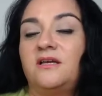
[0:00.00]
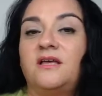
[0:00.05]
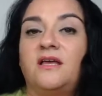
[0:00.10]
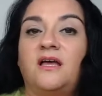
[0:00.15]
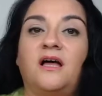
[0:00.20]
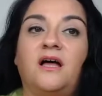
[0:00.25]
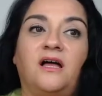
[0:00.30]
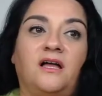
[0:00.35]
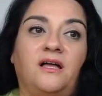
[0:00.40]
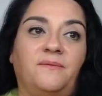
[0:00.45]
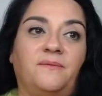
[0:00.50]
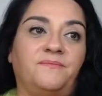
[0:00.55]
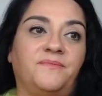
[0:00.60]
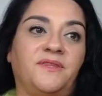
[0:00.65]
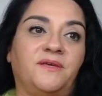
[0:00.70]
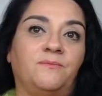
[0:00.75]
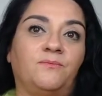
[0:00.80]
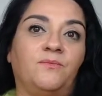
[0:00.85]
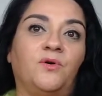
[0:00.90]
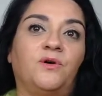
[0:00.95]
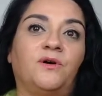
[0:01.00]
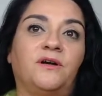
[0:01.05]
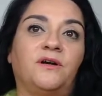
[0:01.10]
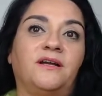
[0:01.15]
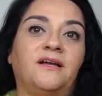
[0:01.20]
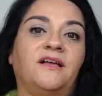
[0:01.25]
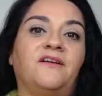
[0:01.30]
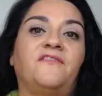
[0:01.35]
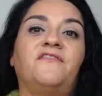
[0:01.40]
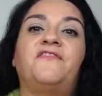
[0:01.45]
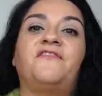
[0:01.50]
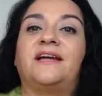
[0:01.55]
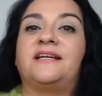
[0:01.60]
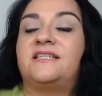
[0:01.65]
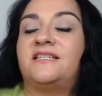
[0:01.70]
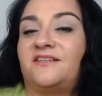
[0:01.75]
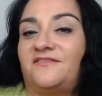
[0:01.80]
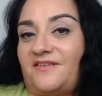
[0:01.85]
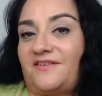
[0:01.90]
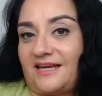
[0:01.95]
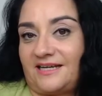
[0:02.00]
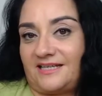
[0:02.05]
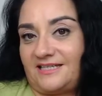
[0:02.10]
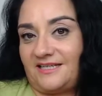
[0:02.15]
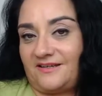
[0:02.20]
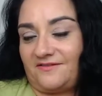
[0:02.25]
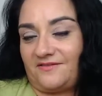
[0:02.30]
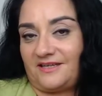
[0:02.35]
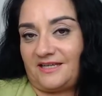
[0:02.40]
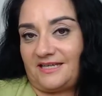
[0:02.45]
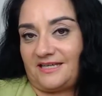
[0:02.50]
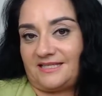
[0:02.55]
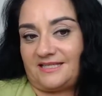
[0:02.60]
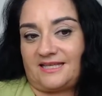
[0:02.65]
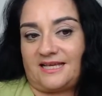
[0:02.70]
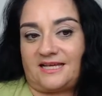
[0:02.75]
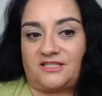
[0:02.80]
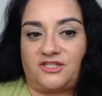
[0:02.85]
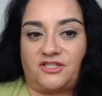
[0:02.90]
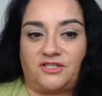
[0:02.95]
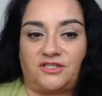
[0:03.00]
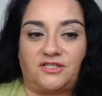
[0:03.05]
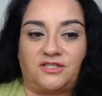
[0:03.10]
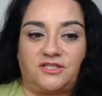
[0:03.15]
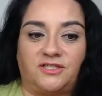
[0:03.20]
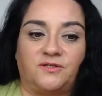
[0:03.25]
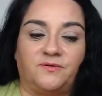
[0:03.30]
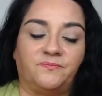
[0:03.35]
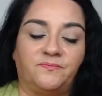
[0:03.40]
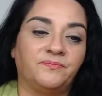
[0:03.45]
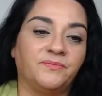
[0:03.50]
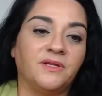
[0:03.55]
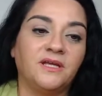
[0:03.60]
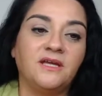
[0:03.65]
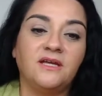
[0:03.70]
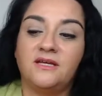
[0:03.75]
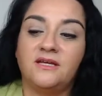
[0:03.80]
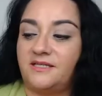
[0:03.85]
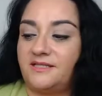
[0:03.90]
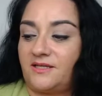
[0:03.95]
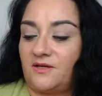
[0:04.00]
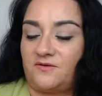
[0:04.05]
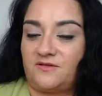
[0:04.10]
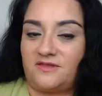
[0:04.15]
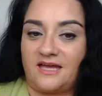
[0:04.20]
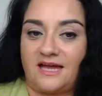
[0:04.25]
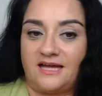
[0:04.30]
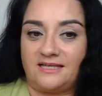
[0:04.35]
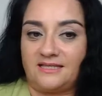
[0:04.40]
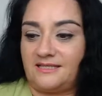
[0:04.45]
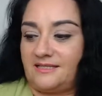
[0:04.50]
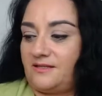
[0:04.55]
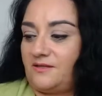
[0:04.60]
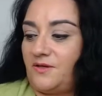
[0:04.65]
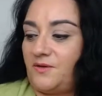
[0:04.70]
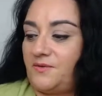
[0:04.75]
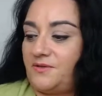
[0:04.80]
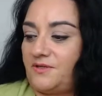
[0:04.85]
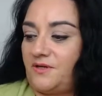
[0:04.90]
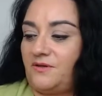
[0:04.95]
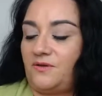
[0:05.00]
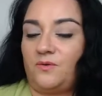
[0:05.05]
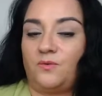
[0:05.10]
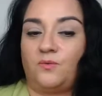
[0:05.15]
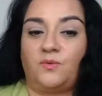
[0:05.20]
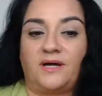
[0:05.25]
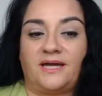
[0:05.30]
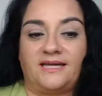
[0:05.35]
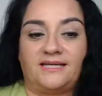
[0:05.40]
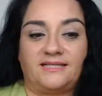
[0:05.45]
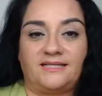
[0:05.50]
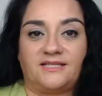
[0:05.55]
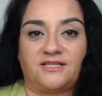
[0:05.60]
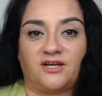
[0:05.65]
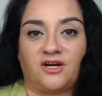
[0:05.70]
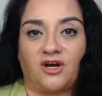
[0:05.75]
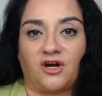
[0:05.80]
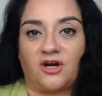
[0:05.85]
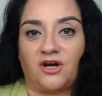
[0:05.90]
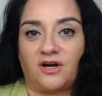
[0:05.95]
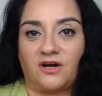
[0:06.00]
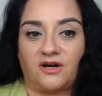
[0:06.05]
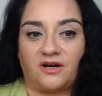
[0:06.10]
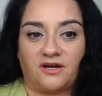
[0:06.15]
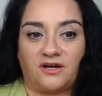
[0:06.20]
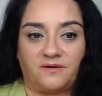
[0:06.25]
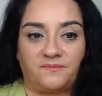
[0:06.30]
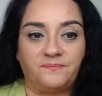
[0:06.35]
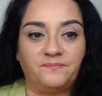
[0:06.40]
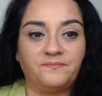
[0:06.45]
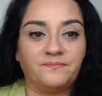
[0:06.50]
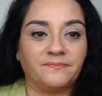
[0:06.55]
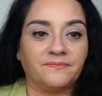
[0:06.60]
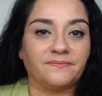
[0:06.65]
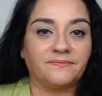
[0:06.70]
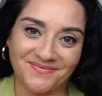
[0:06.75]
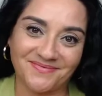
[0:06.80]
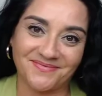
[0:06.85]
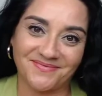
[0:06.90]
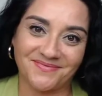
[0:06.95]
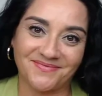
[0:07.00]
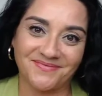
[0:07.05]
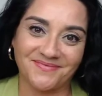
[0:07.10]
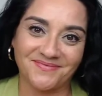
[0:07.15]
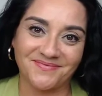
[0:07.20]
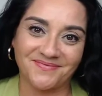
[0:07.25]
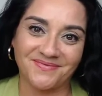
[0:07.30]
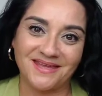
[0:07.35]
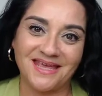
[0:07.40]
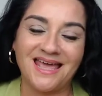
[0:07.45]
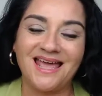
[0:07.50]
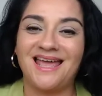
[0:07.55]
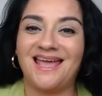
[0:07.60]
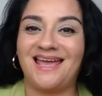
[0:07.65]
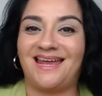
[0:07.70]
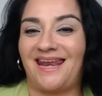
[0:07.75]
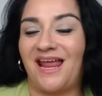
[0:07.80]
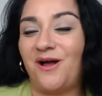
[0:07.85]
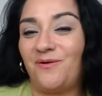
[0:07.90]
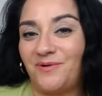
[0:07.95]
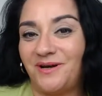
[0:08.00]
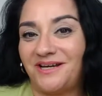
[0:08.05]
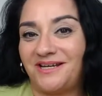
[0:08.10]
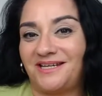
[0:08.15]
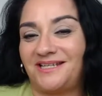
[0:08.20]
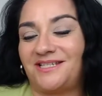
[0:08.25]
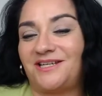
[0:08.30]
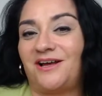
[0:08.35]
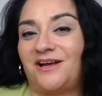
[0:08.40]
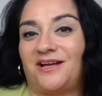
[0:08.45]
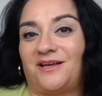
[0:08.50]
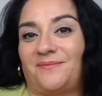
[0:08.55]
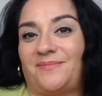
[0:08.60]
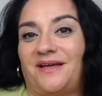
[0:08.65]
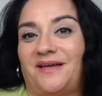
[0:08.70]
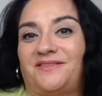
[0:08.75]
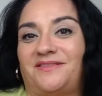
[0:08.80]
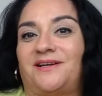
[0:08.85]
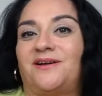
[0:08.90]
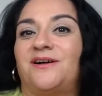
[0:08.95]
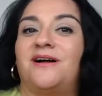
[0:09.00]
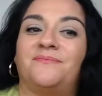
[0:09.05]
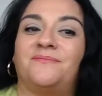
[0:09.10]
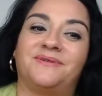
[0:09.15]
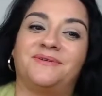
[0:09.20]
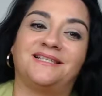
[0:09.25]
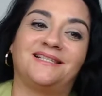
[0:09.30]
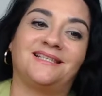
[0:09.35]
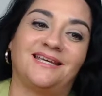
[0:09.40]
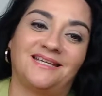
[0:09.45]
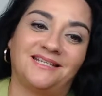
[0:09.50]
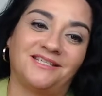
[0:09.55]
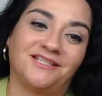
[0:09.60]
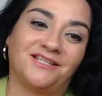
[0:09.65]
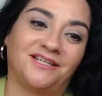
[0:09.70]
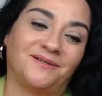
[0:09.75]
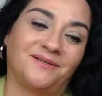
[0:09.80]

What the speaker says: the more effective activities that you do. So those are the ways to earn. And now we're going to talk about the compensation.